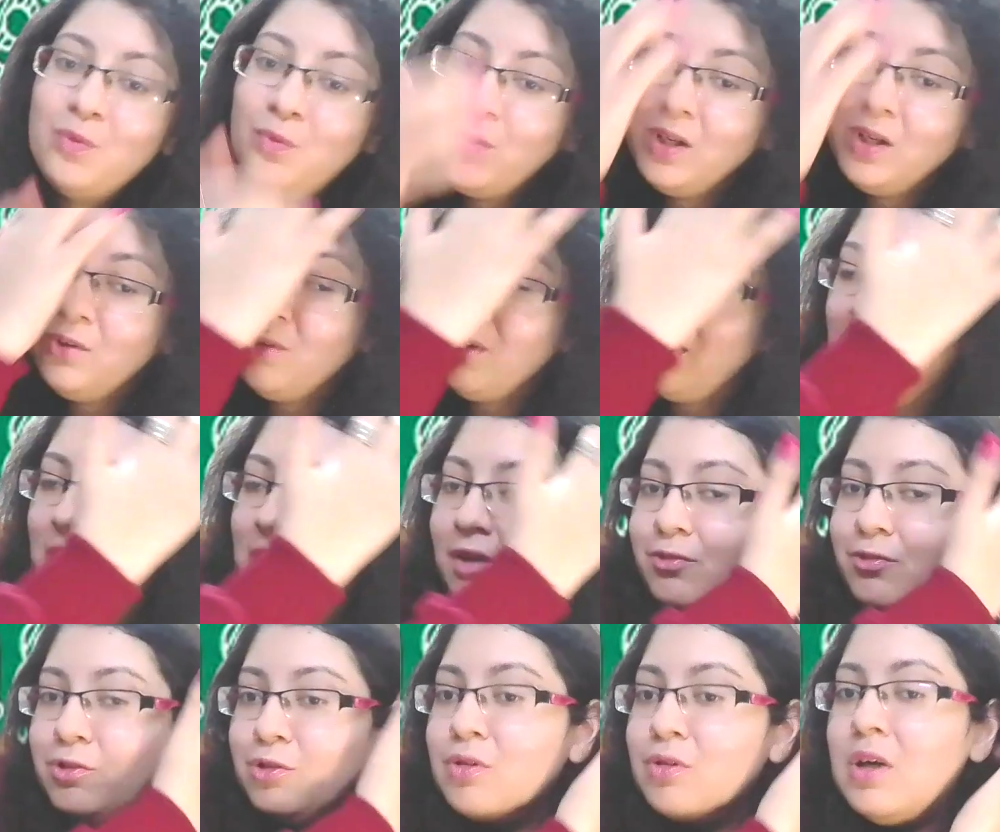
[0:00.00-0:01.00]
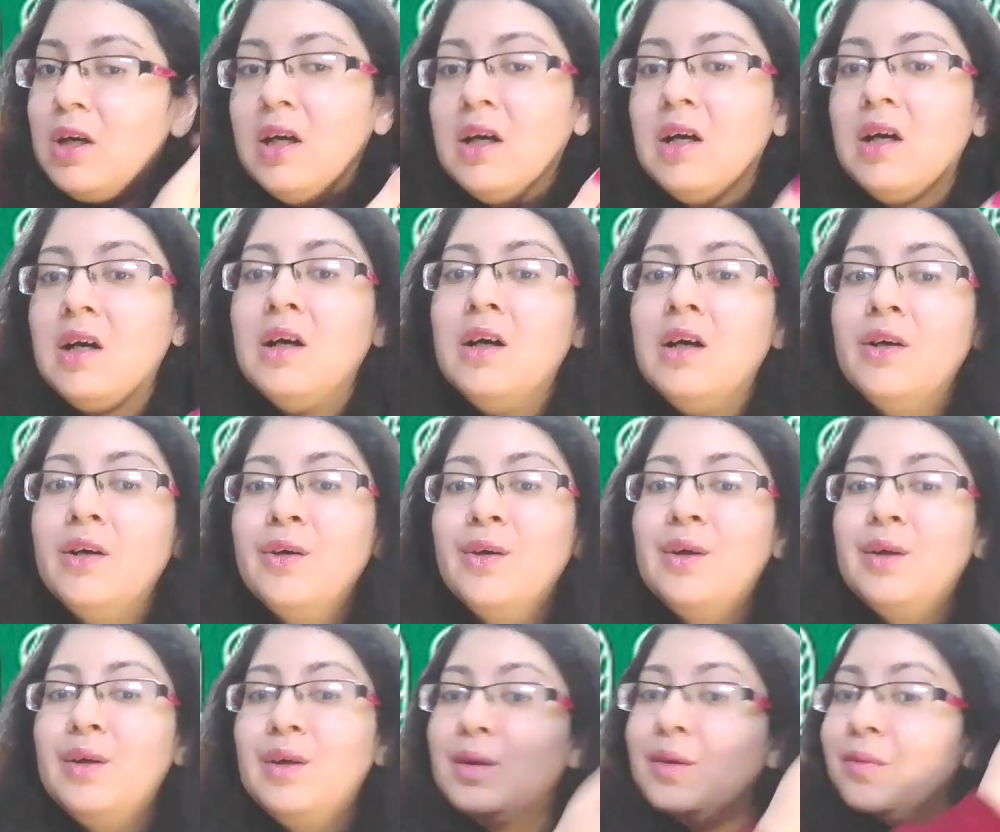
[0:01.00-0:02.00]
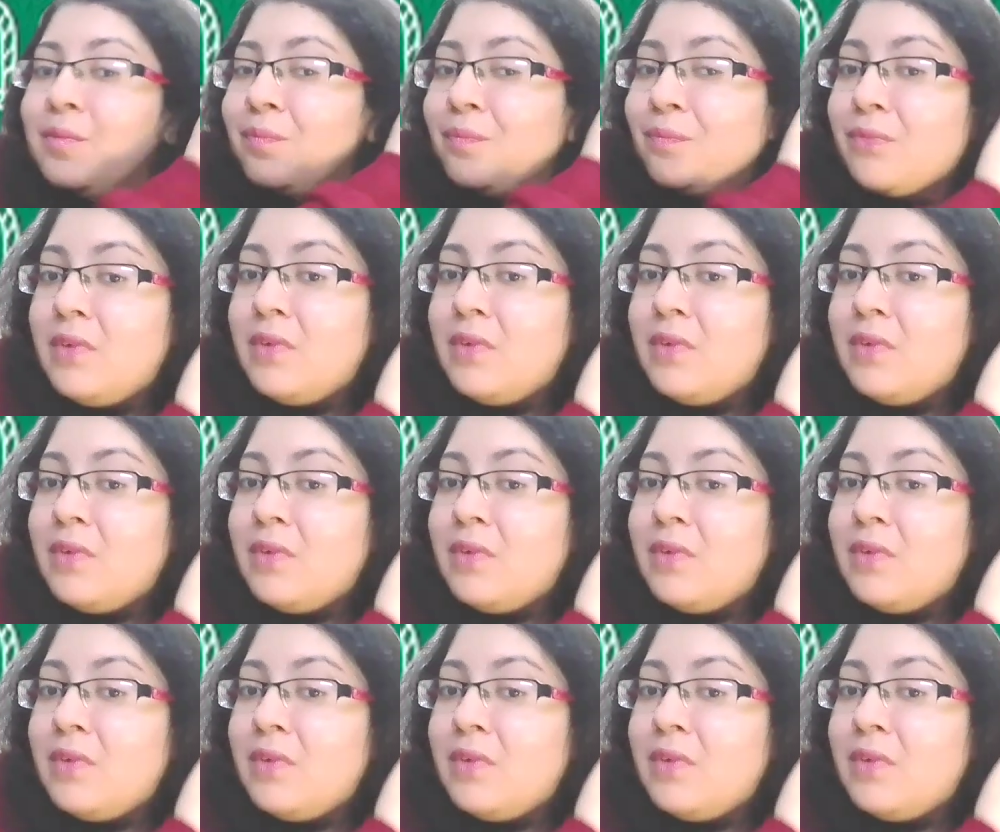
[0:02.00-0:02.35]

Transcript: We don't have to uh,